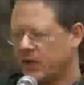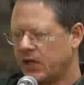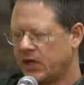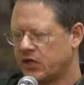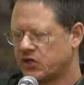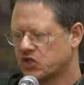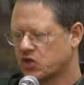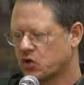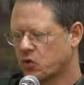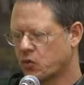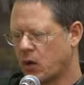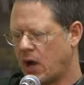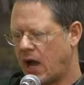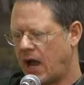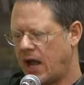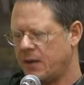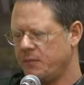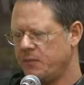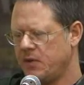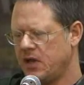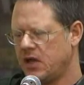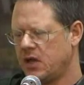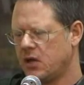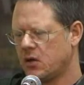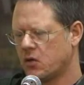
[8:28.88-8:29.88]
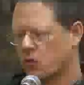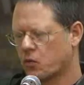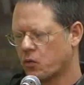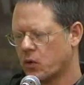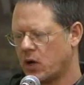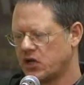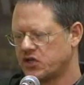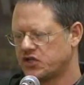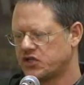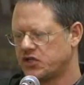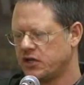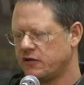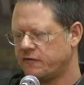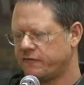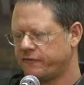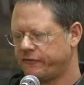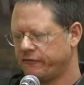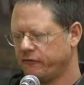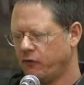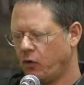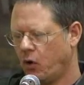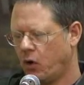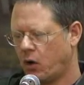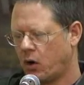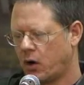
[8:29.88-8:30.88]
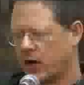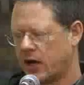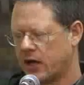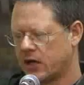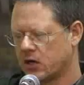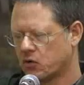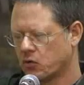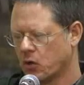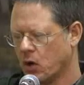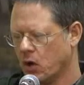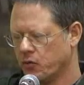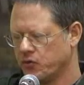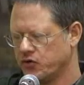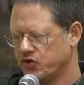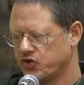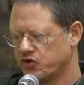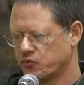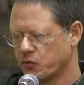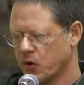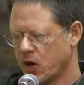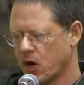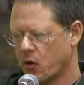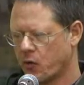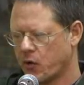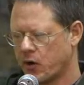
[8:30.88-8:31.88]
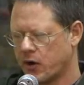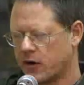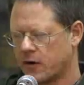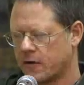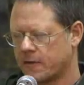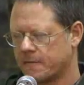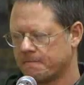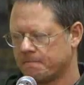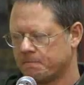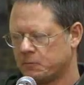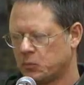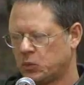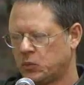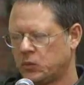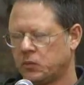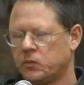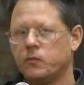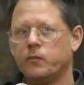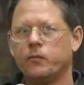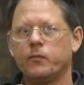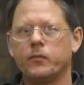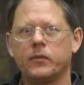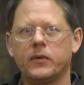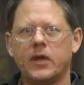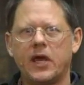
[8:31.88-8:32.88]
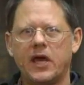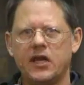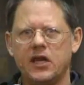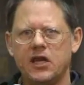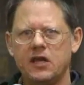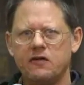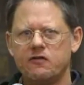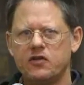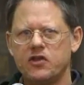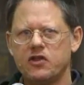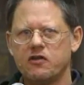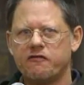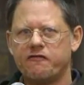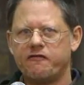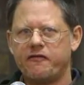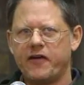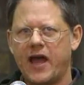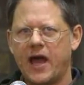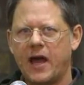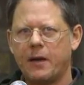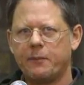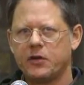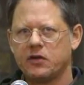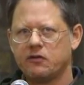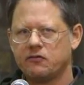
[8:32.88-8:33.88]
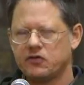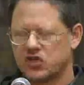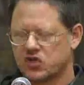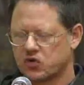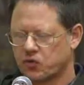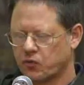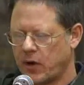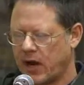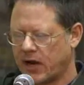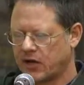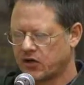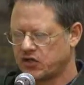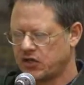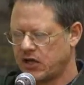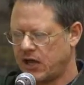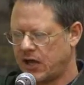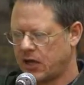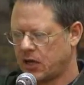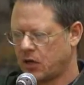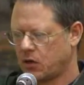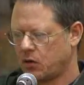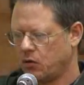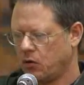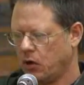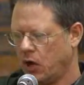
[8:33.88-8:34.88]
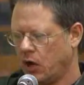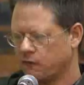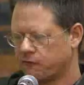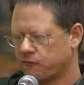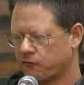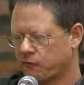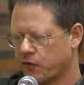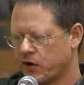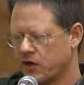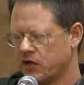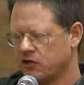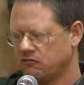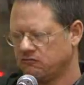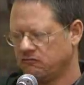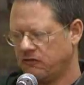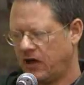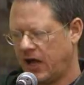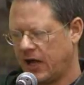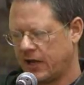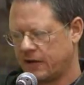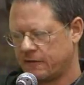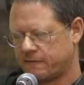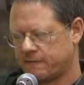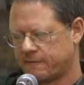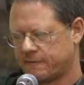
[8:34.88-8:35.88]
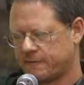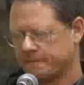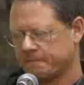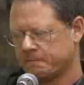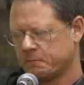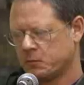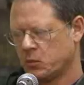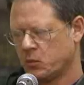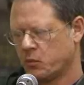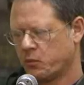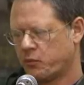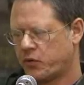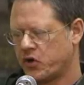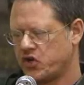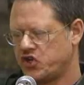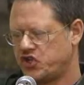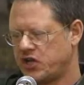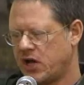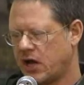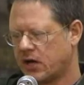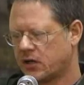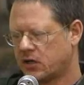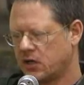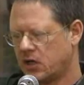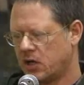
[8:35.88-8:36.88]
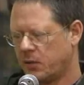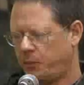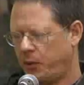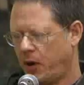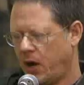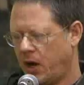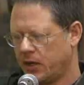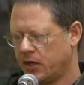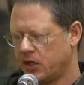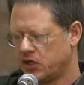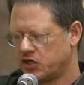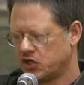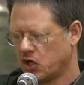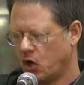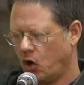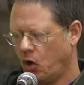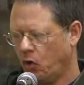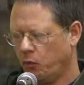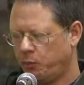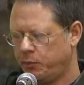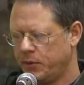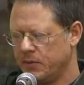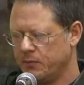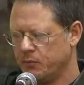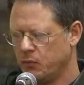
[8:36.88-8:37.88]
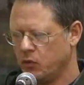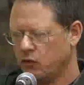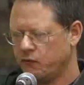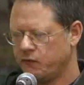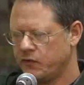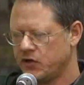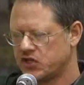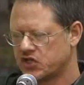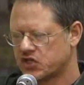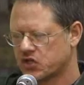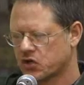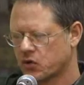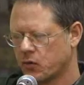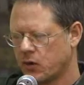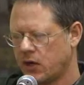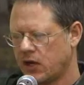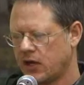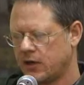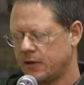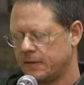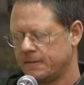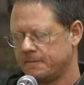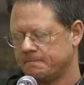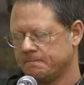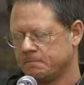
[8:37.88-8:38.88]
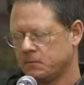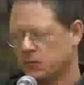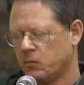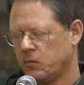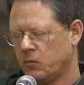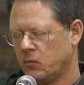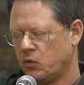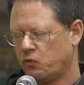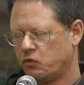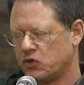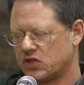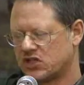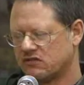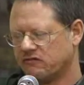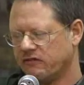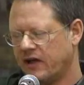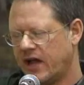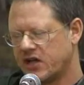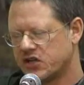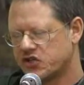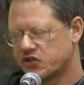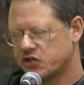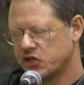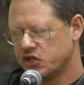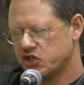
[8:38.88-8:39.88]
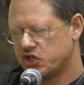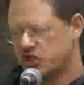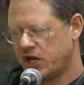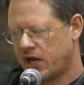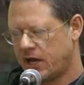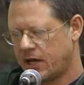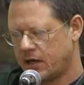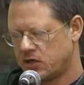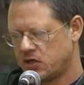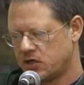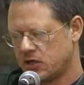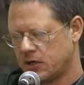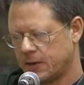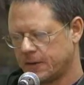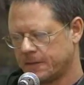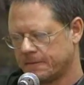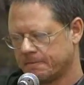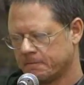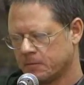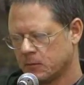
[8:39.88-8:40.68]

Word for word: Its grimy, rusty floor had grown drearier and even the fabulous rectangle of real life projected upon its open movie screen was less enchanting,